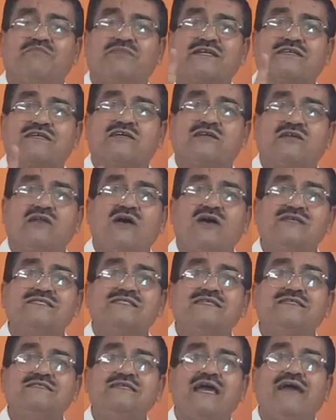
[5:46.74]
But
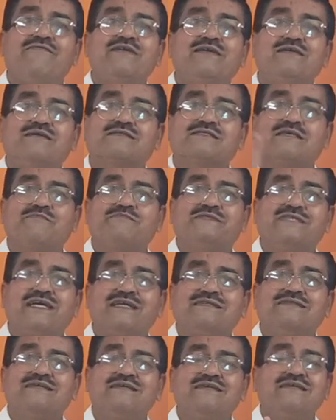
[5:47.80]
clause is having a
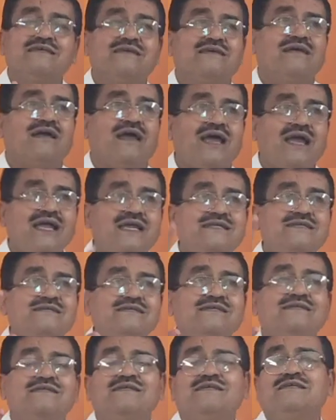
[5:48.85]
subject
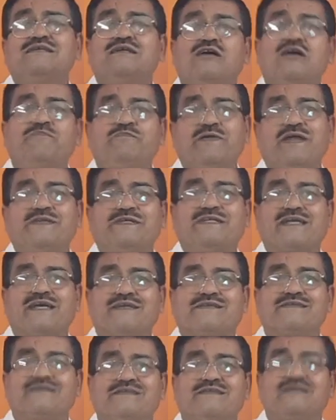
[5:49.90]
and a
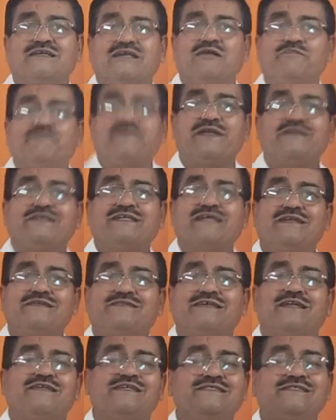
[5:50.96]
predicate
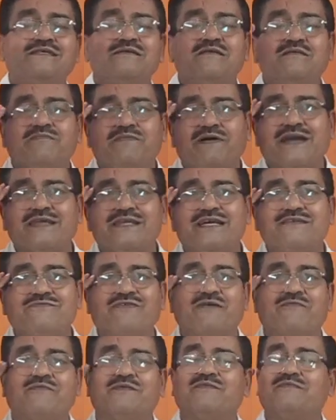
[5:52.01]
that is finite
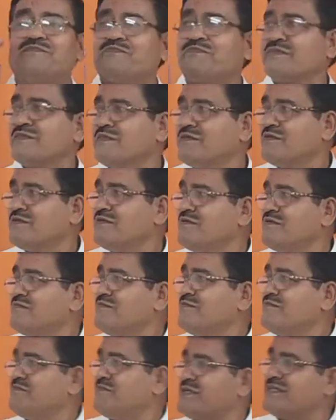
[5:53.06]
verb.
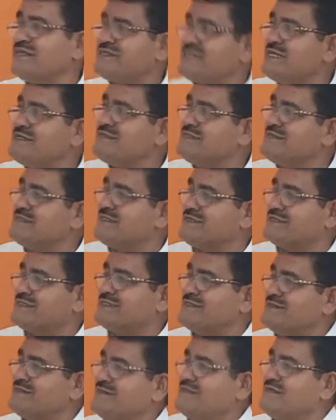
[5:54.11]
Brothers and
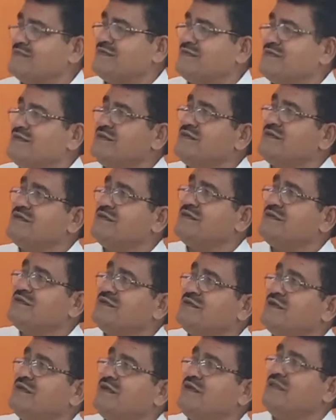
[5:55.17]
sisters,
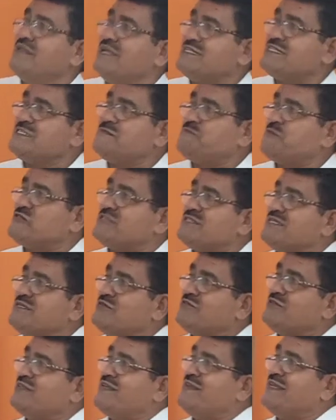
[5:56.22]
let us
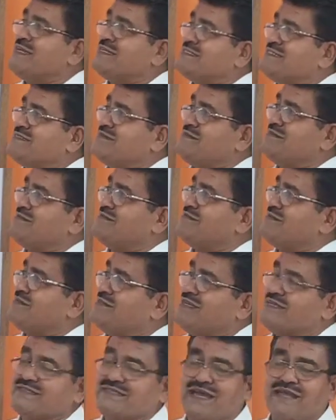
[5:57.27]
proceed to the next
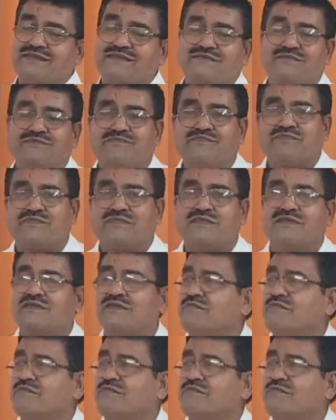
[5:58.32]
thing then.